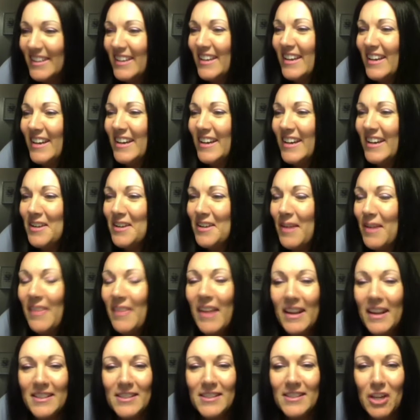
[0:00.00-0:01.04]
um, and
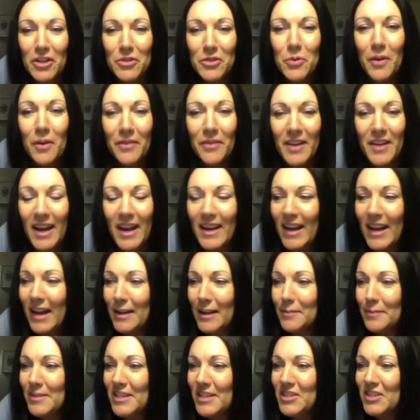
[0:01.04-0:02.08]
that is our 12th night
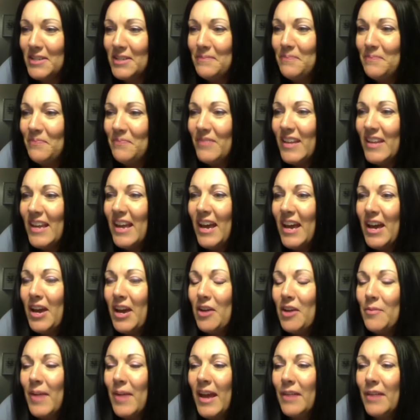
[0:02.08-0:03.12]
adaptation.
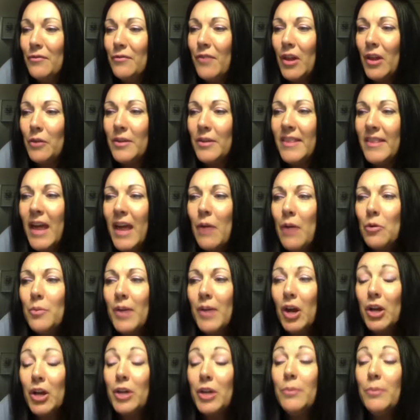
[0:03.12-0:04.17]
Um, and following that will
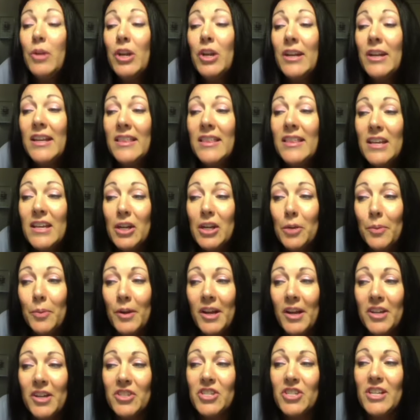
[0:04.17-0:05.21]
be our community theater
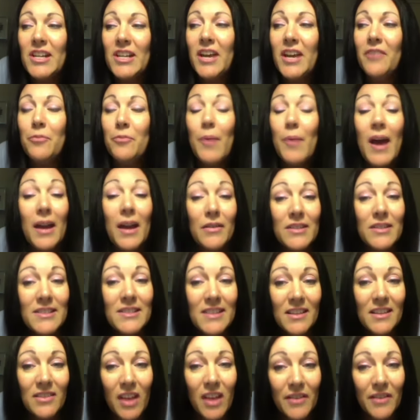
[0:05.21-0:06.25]
production of Pirates
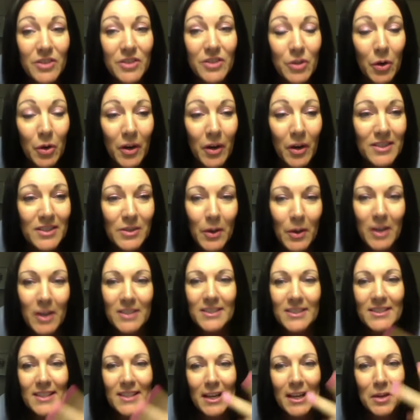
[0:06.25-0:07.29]
A Love Story, so our
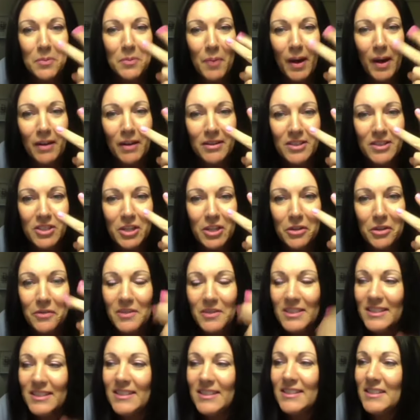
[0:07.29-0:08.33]
second pirate show of the
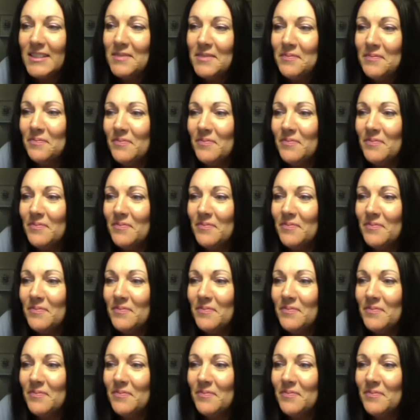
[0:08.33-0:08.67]
season.